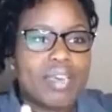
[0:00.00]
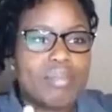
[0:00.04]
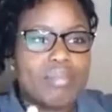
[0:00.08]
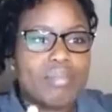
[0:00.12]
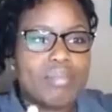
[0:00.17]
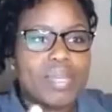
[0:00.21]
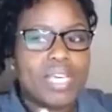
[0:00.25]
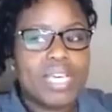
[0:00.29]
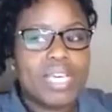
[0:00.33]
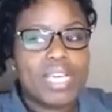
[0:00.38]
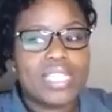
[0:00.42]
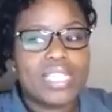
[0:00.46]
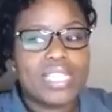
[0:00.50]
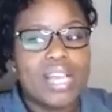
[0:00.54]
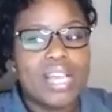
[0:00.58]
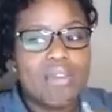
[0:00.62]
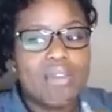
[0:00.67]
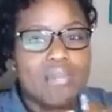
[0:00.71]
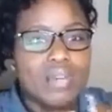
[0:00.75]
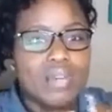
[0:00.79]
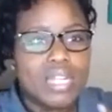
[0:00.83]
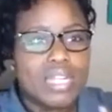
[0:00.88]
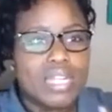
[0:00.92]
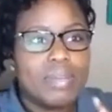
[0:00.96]
because I
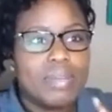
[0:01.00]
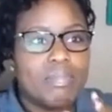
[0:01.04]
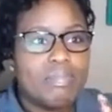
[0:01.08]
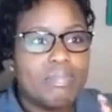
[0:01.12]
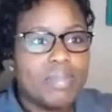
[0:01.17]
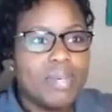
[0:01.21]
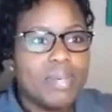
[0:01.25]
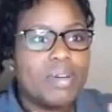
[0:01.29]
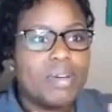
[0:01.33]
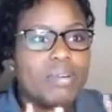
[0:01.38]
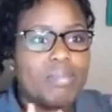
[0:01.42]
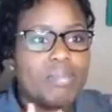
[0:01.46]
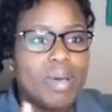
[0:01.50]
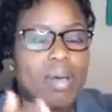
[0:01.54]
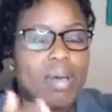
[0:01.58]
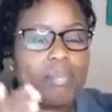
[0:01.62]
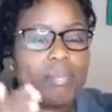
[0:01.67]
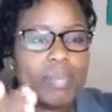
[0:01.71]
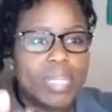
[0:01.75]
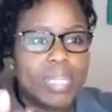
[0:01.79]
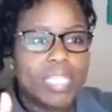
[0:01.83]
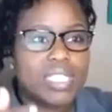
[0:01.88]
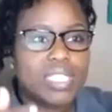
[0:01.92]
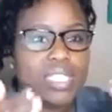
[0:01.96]
really built my
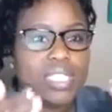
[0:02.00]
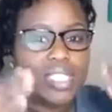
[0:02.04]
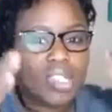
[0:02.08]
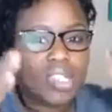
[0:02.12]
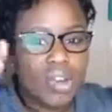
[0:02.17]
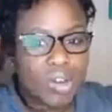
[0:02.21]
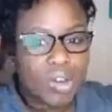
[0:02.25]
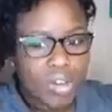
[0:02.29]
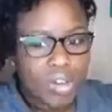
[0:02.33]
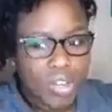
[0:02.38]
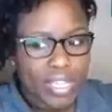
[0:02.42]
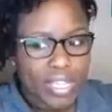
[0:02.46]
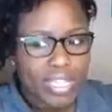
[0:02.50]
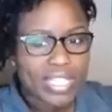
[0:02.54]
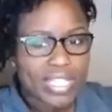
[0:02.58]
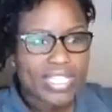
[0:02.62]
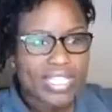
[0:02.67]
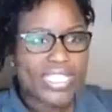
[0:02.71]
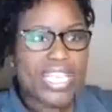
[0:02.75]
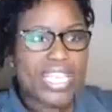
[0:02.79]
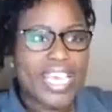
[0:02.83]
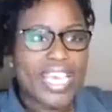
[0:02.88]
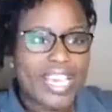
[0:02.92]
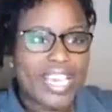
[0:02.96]
business on
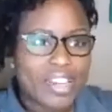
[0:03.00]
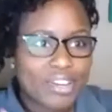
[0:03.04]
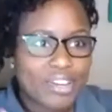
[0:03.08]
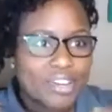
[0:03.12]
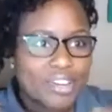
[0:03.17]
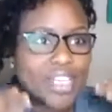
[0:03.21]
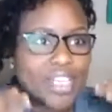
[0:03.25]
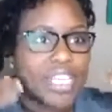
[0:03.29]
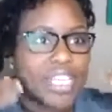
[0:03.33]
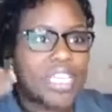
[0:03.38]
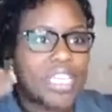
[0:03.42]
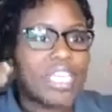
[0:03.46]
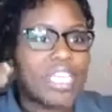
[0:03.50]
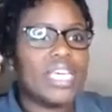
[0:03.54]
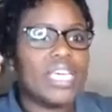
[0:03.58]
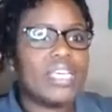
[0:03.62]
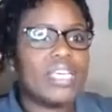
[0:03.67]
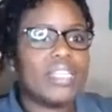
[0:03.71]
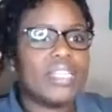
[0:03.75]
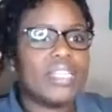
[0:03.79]
integrity and